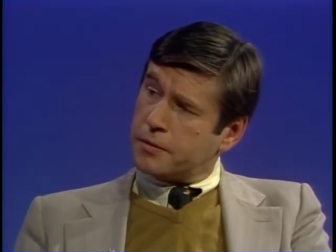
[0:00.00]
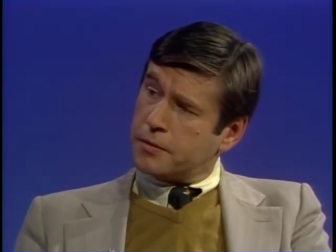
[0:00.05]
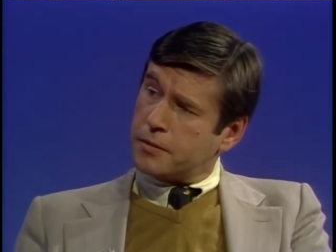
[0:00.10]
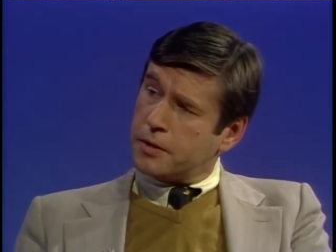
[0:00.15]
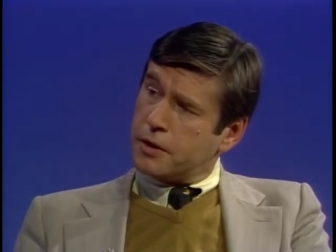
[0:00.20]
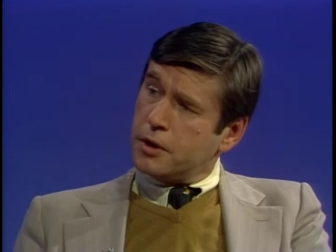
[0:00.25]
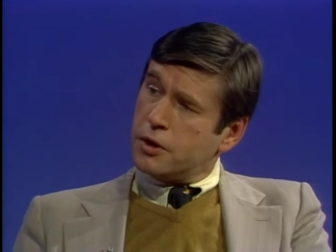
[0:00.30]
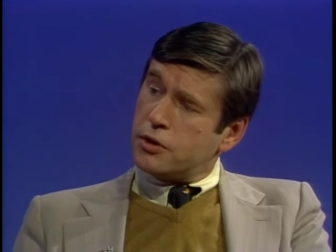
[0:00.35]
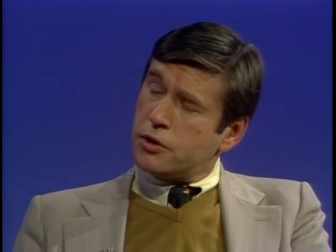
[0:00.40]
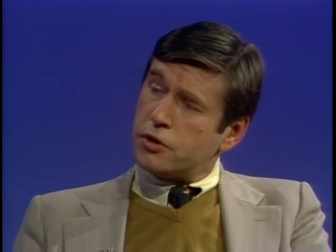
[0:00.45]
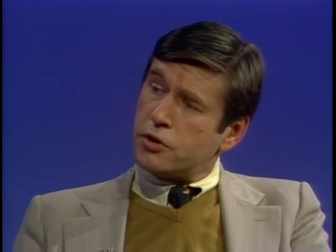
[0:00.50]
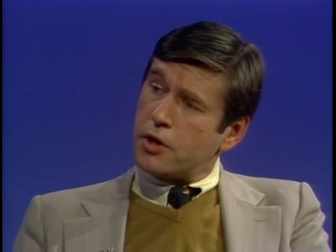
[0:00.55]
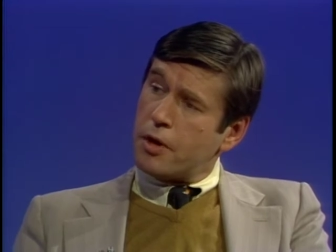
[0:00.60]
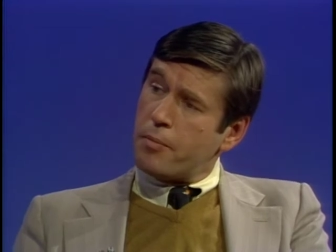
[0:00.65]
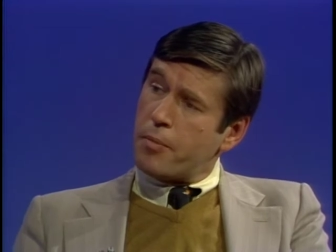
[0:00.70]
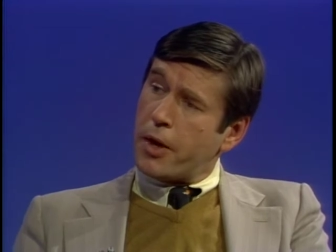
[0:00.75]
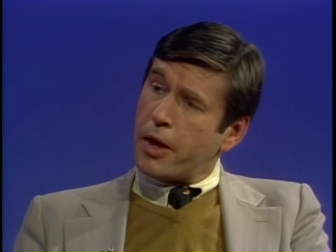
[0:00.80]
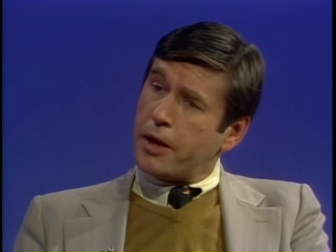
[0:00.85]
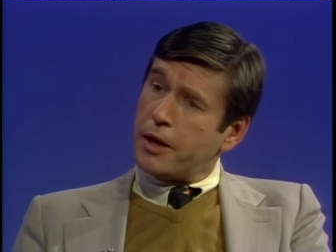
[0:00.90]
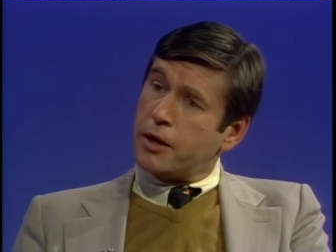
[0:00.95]
Yeah.
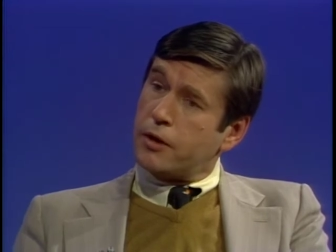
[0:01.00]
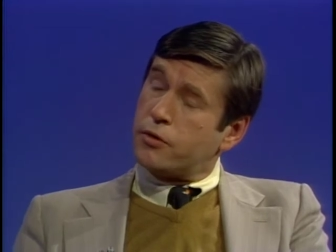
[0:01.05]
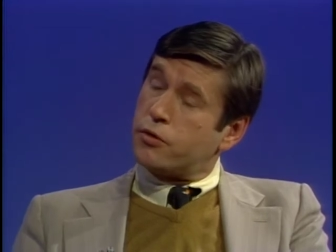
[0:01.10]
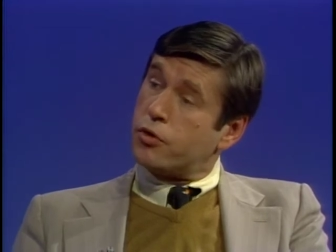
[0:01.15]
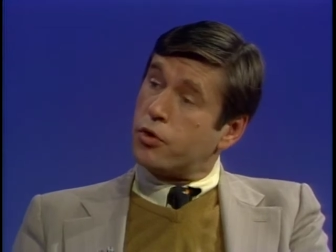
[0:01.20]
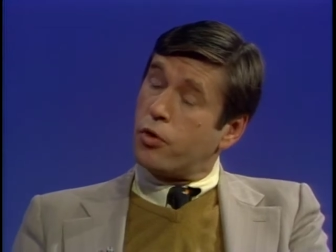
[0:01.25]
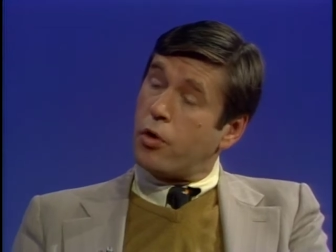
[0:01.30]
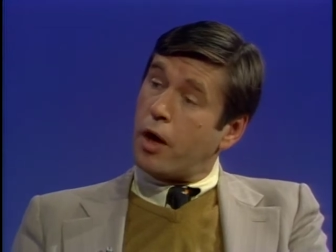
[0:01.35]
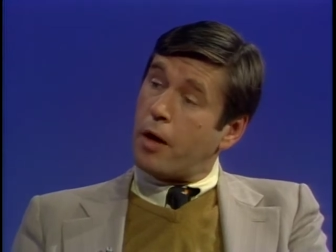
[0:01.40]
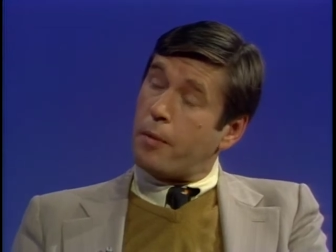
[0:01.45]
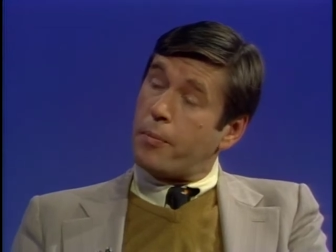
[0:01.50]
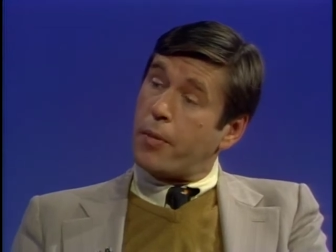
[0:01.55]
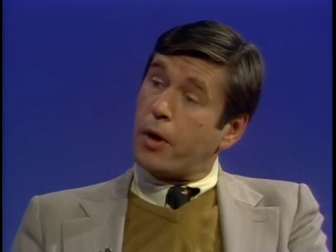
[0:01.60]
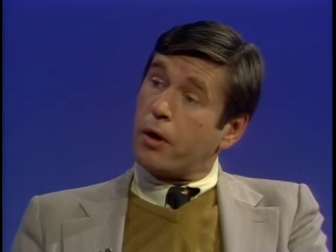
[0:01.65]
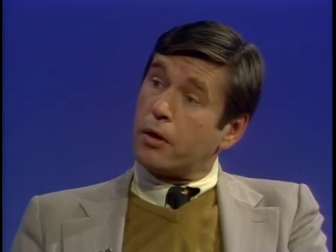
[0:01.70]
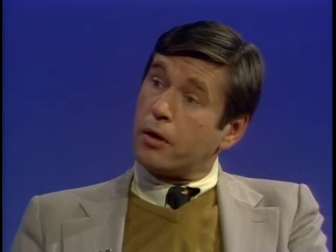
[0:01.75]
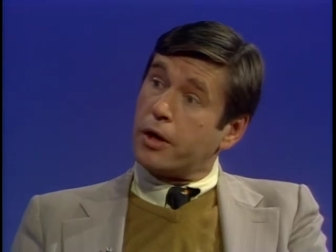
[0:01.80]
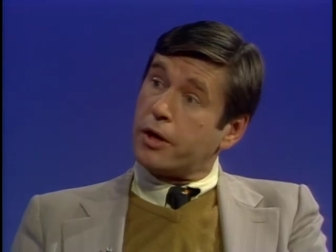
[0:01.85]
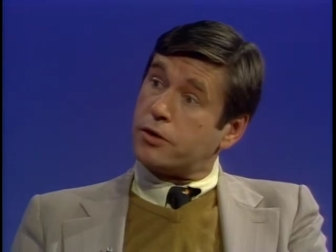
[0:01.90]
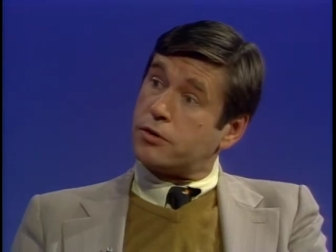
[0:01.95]
Somebody drew up a
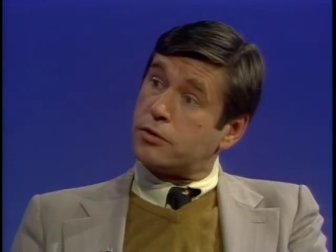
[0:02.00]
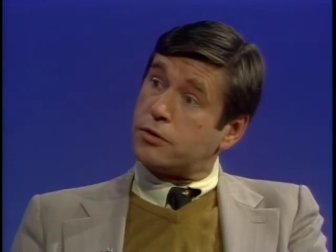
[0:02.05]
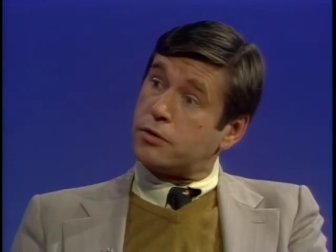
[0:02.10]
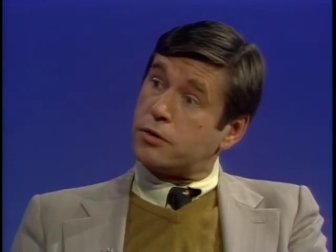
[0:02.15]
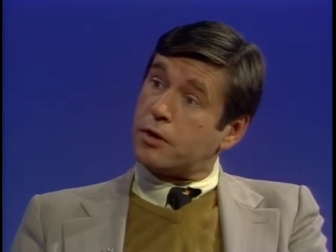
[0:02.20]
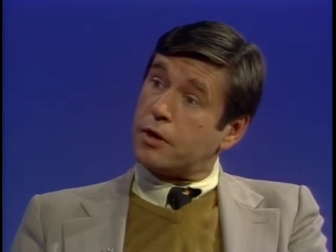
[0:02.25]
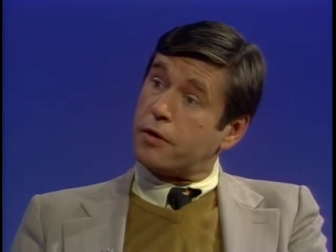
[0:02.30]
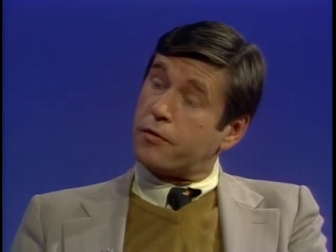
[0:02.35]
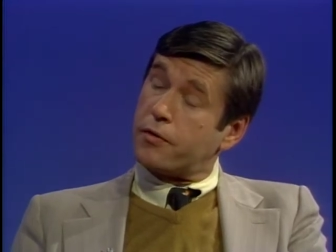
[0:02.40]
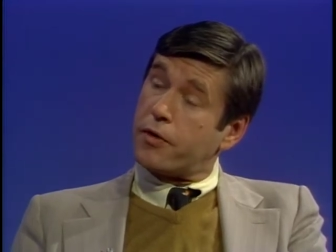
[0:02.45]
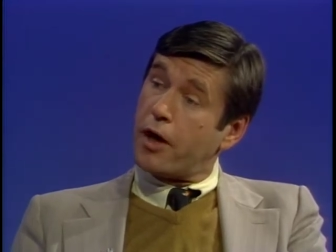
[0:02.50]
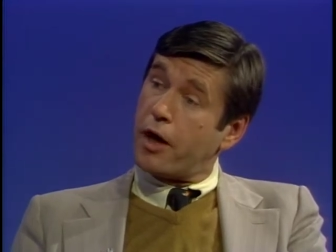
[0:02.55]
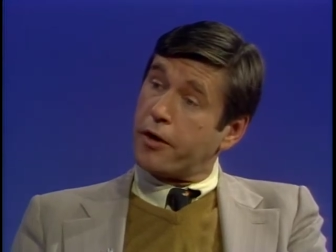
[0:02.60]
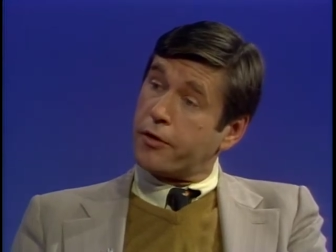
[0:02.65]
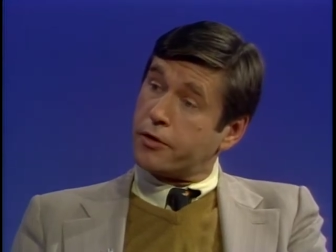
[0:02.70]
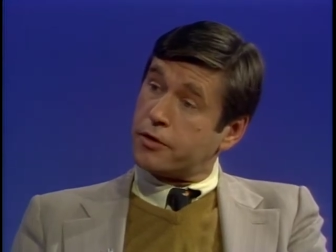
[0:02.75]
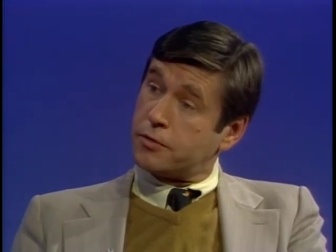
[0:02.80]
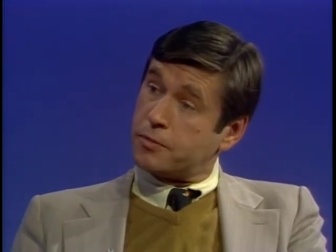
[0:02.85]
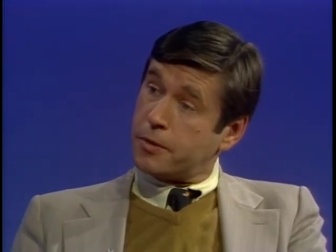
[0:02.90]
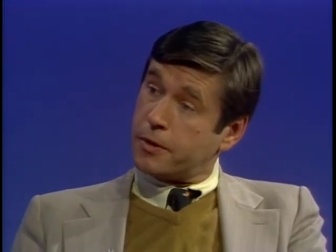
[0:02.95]
list of
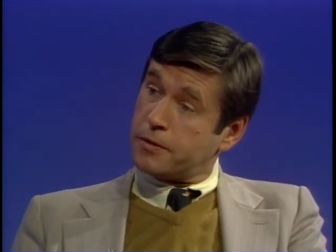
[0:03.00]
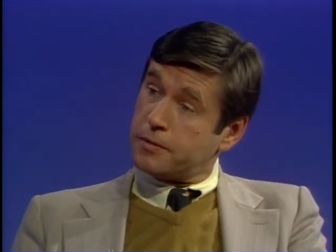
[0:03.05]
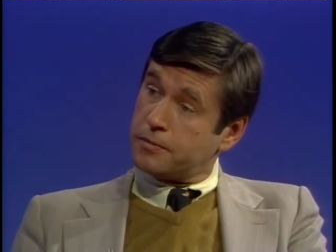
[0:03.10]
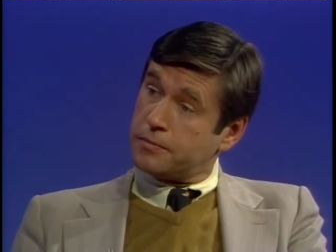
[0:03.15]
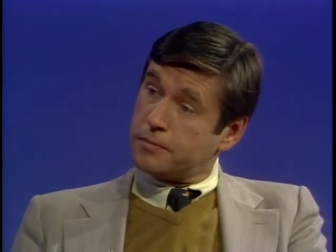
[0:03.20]
congressmen